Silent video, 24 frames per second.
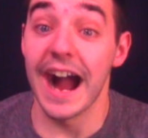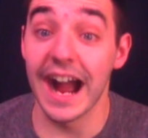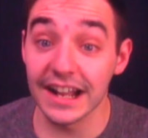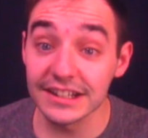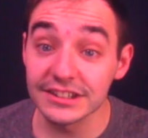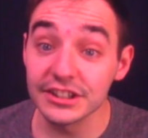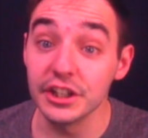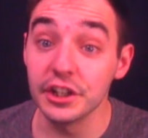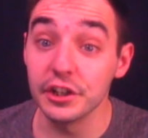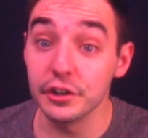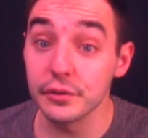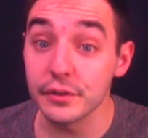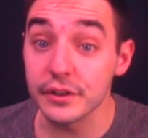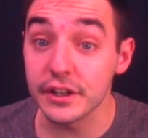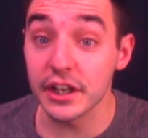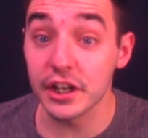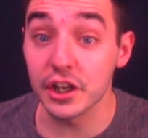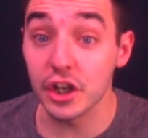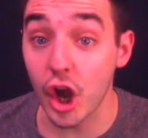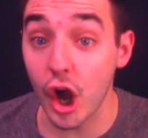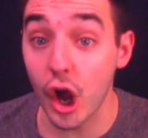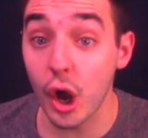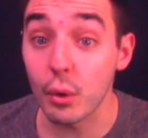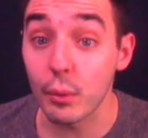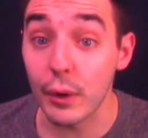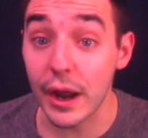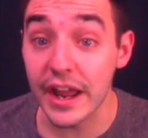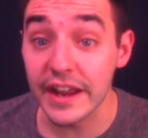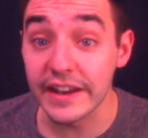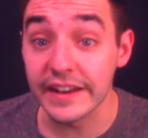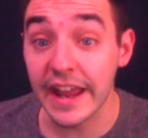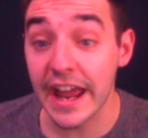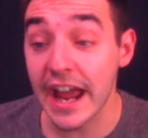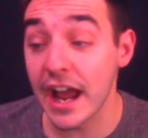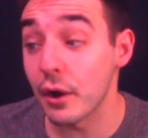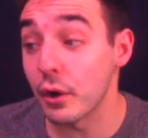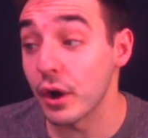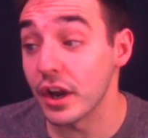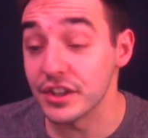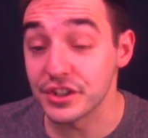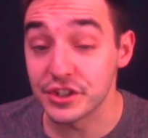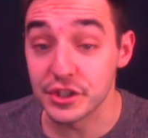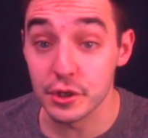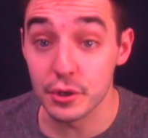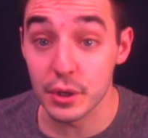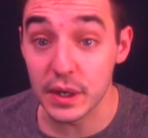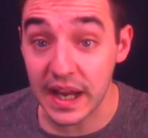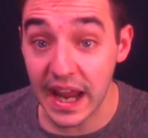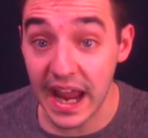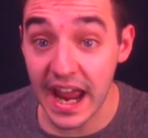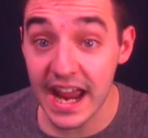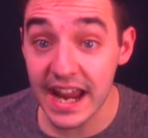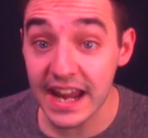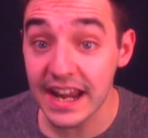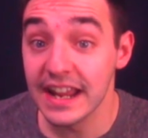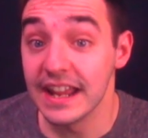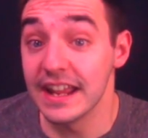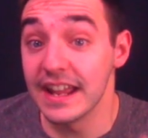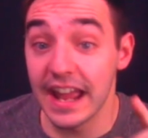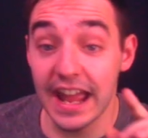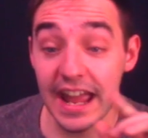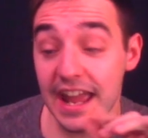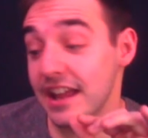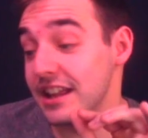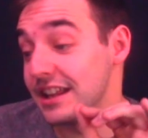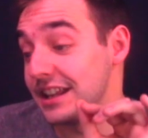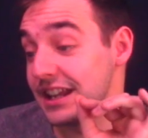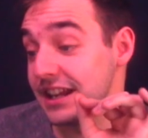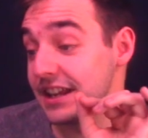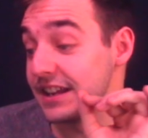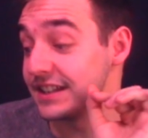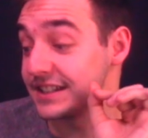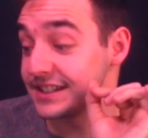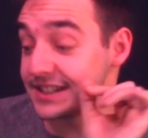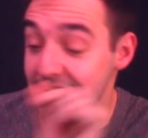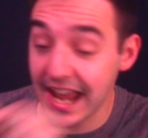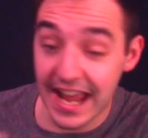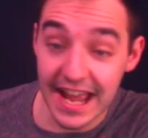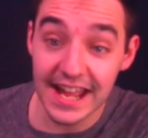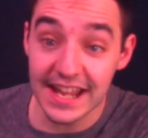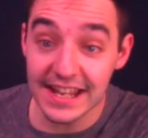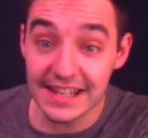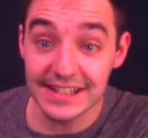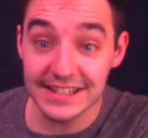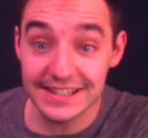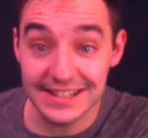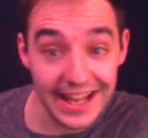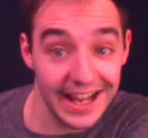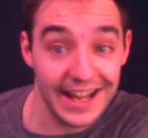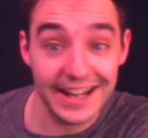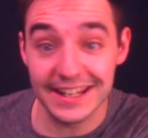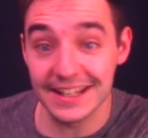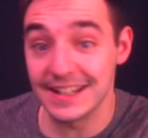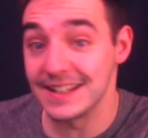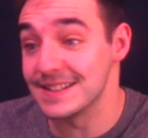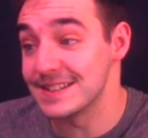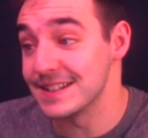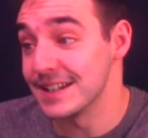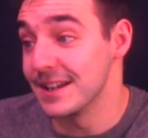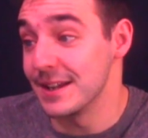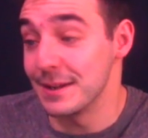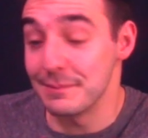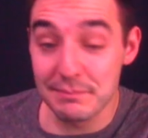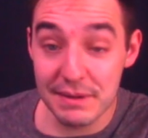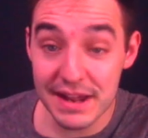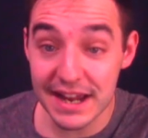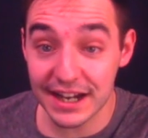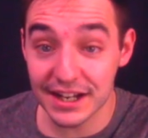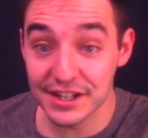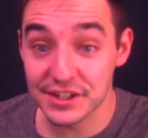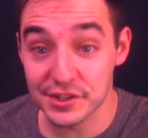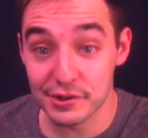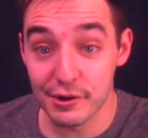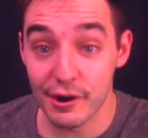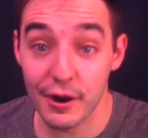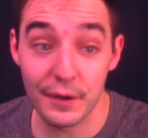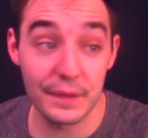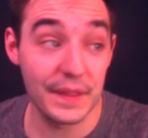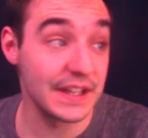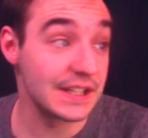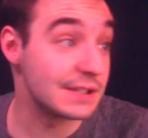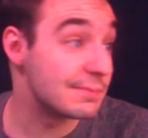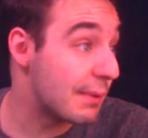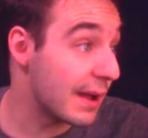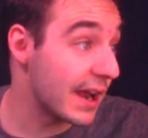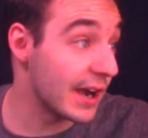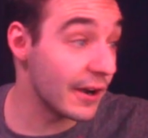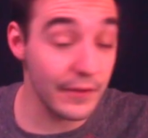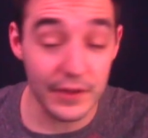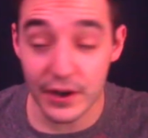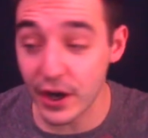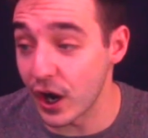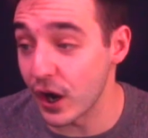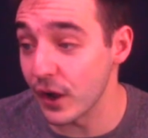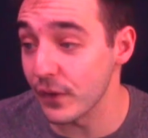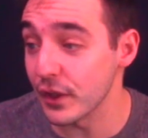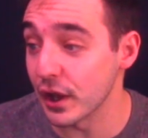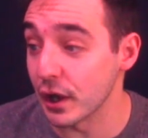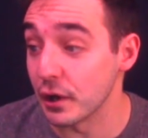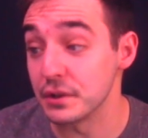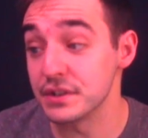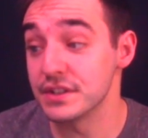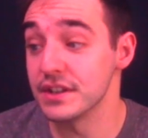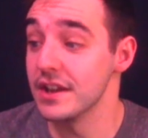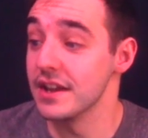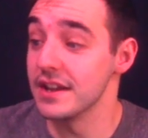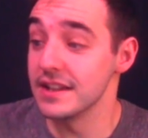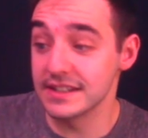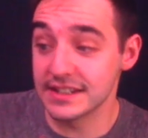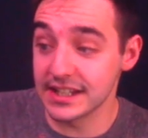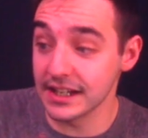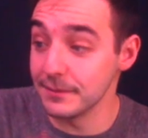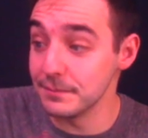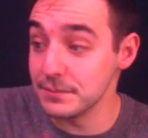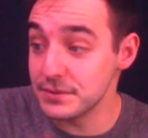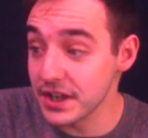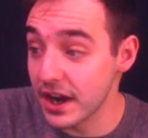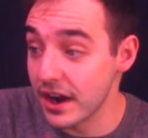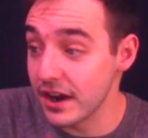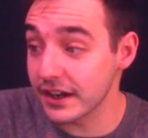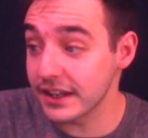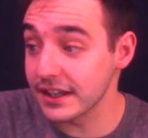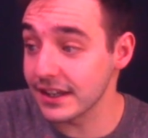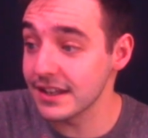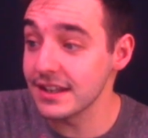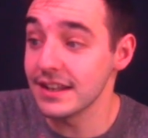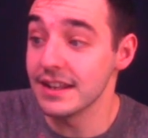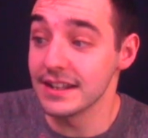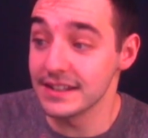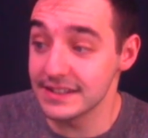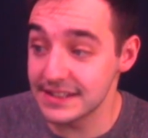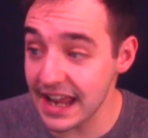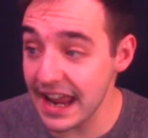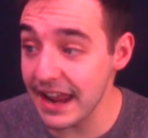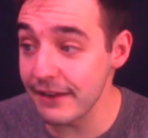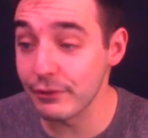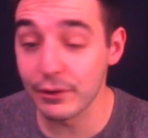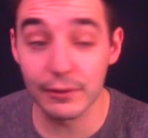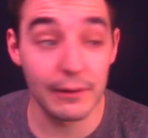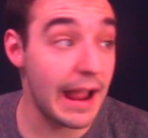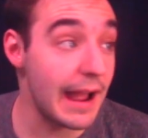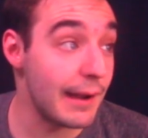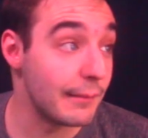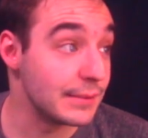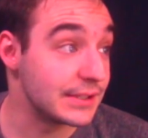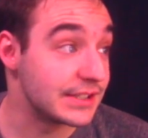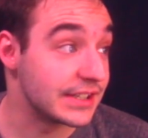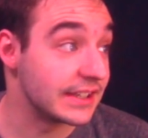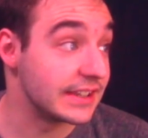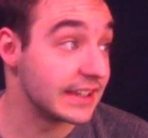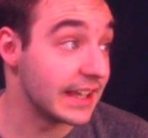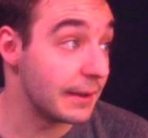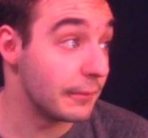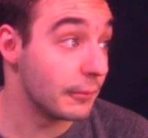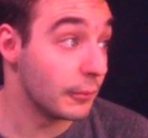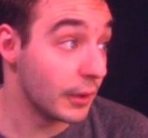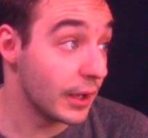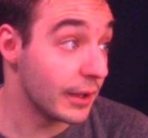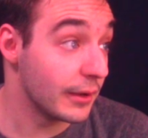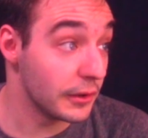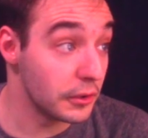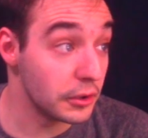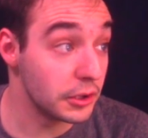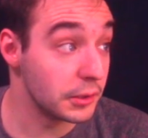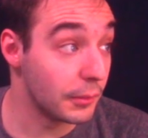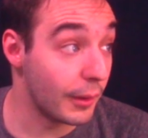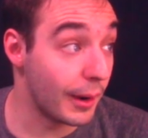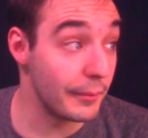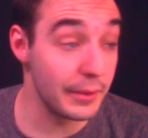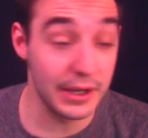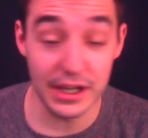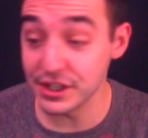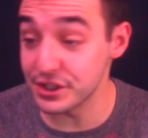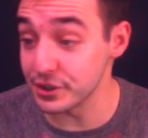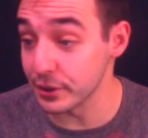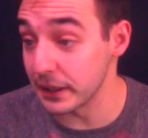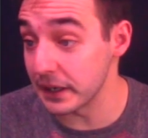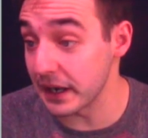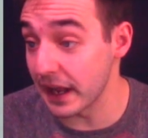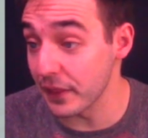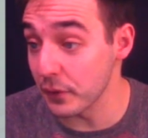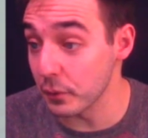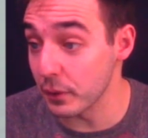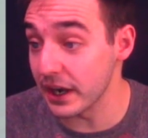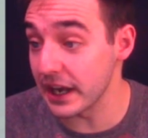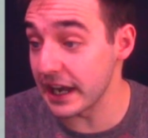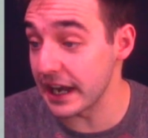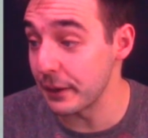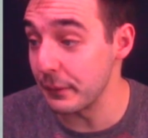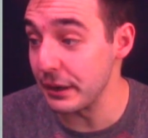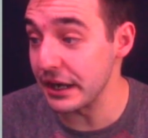I literally could go right now on 2K and in 10 seconds make a duo that's better than all those. Tim Duncan, David Robinson. You want me to do another one? Here